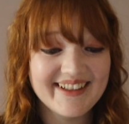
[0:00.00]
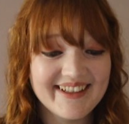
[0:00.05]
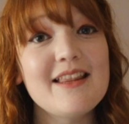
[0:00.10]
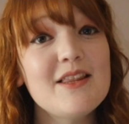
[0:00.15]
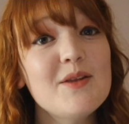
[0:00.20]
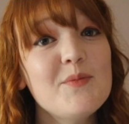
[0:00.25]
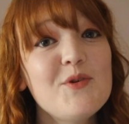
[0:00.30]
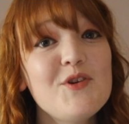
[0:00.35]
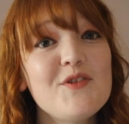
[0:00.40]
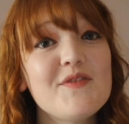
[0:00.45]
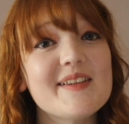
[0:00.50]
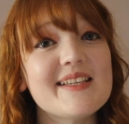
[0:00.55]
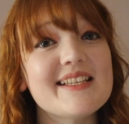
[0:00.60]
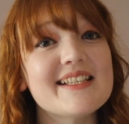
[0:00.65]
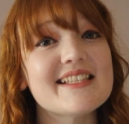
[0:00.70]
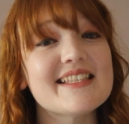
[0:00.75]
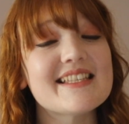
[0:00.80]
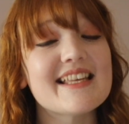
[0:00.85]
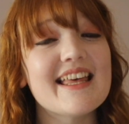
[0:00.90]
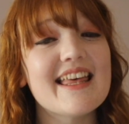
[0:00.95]
In the
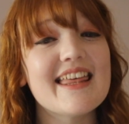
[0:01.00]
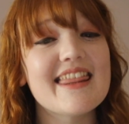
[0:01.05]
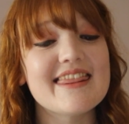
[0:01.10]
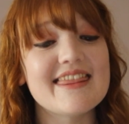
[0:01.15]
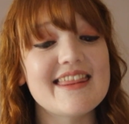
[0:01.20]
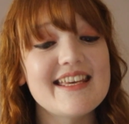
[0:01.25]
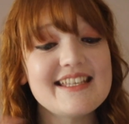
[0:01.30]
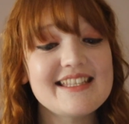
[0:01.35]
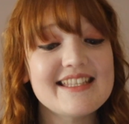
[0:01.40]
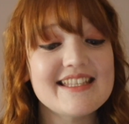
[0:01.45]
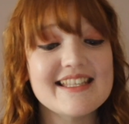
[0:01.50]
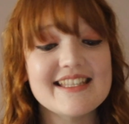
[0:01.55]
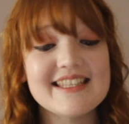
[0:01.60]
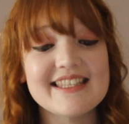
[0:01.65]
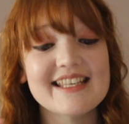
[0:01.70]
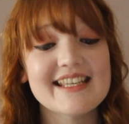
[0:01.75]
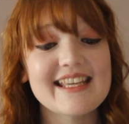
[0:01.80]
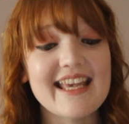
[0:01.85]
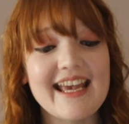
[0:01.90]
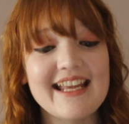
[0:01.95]
movies, this is
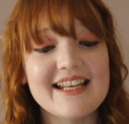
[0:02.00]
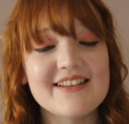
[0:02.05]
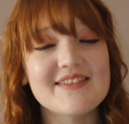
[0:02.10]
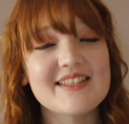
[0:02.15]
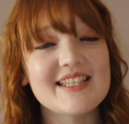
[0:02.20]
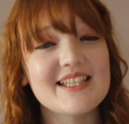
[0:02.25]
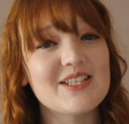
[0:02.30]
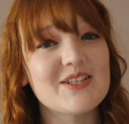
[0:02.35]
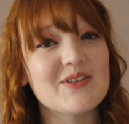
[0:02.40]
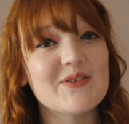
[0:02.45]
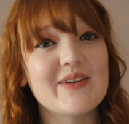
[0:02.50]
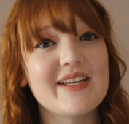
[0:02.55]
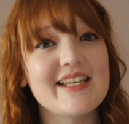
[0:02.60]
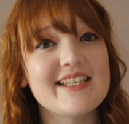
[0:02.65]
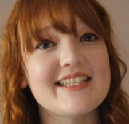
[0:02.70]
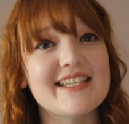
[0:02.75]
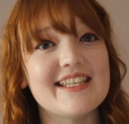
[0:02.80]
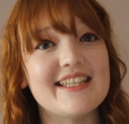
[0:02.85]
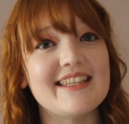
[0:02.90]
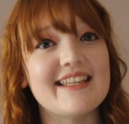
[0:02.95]
the kind of
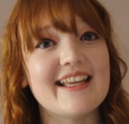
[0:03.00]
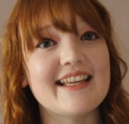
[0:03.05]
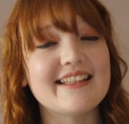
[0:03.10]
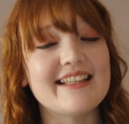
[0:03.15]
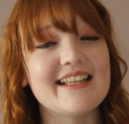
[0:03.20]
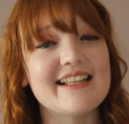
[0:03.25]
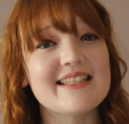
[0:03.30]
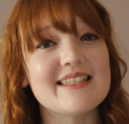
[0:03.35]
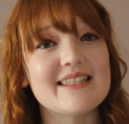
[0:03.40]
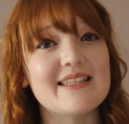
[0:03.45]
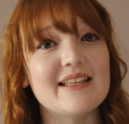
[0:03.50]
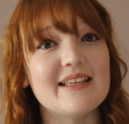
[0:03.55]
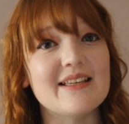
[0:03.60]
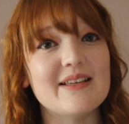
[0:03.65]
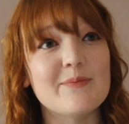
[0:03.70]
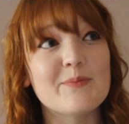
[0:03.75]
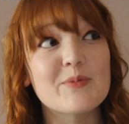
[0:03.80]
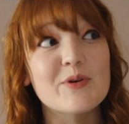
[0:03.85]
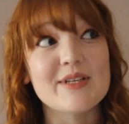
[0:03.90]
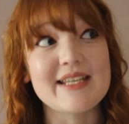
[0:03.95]
situation that leads
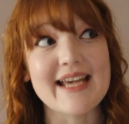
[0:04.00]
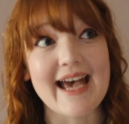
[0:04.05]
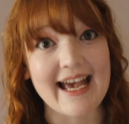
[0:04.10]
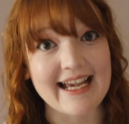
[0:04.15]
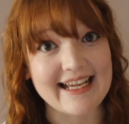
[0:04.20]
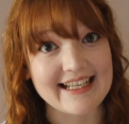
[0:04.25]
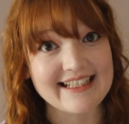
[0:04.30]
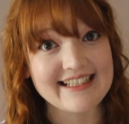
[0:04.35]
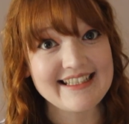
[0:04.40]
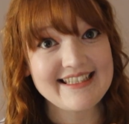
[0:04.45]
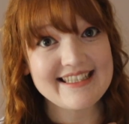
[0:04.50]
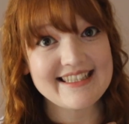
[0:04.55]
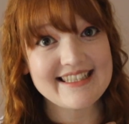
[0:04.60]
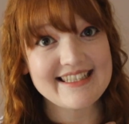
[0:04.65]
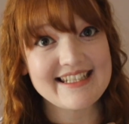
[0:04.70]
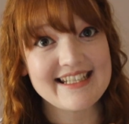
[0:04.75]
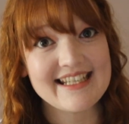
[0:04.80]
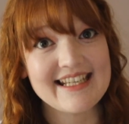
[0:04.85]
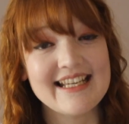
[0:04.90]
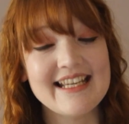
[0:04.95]
the
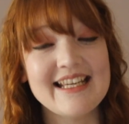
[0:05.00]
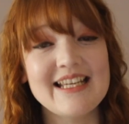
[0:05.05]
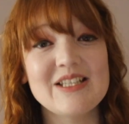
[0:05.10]
protagonist